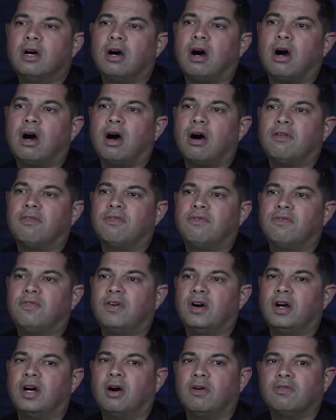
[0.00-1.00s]
of,
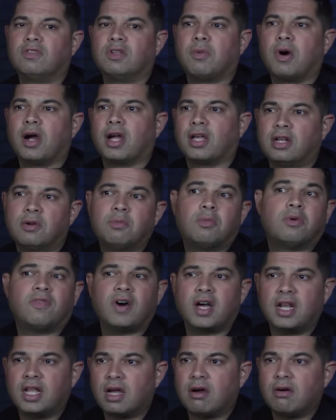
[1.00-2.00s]
of the market and
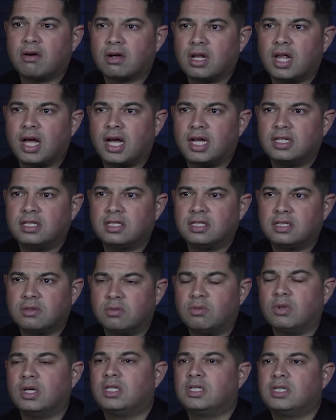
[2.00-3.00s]
providing our clients
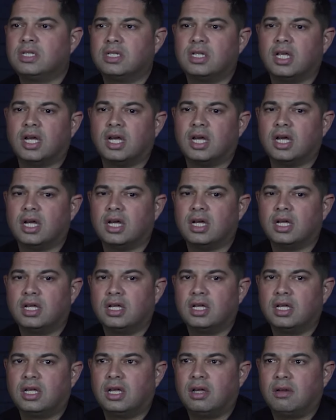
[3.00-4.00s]
with the
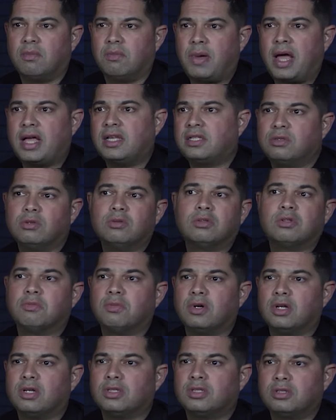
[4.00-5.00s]
best
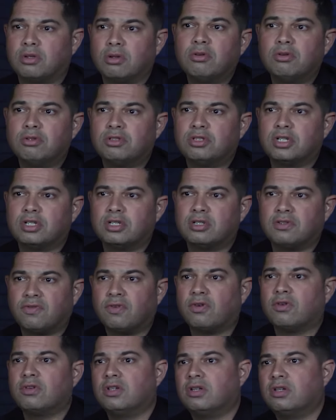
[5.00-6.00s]
suitable solutions
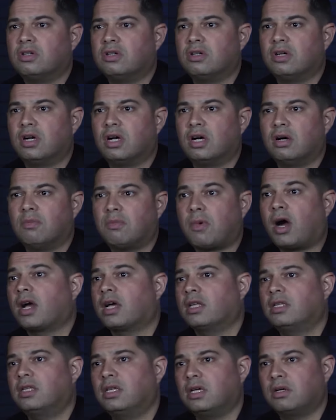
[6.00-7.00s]
for their
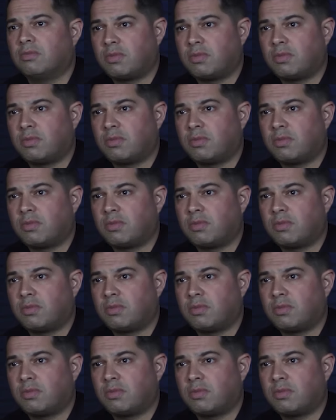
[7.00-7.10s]
marketing